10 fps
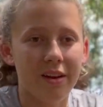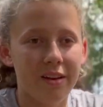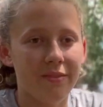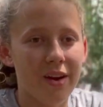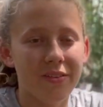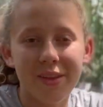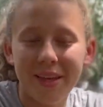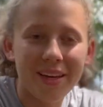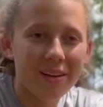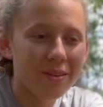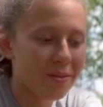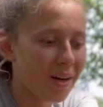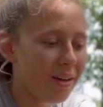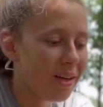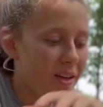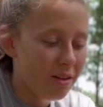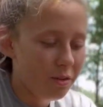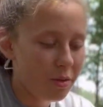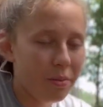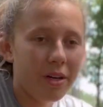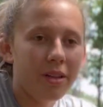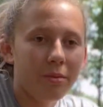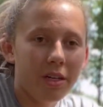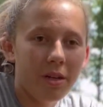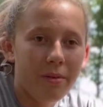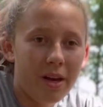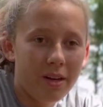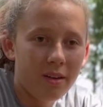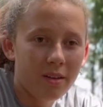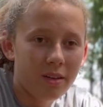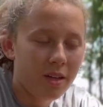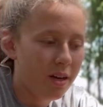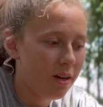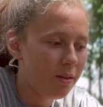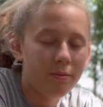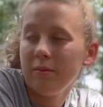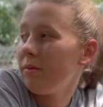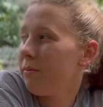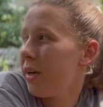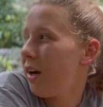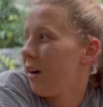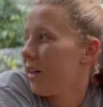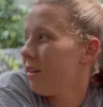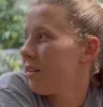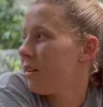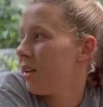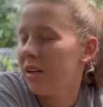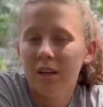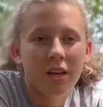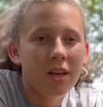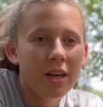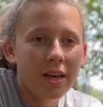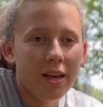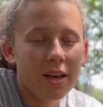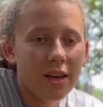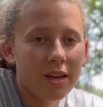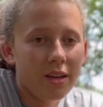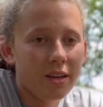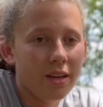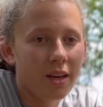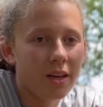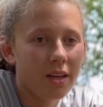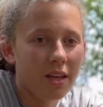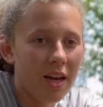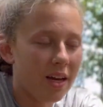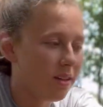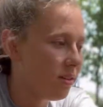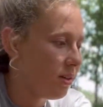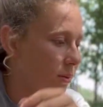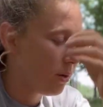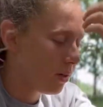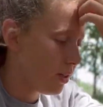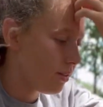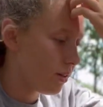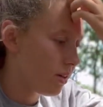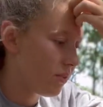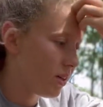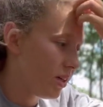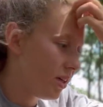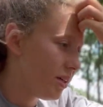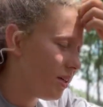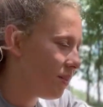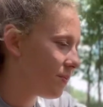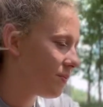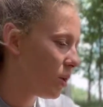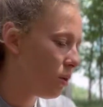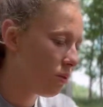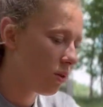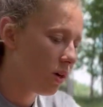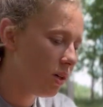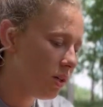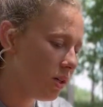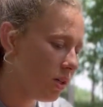If everything goes well, she'll be put in the breeding pen mid-August. And yeah, so Whirly's looking really good overall.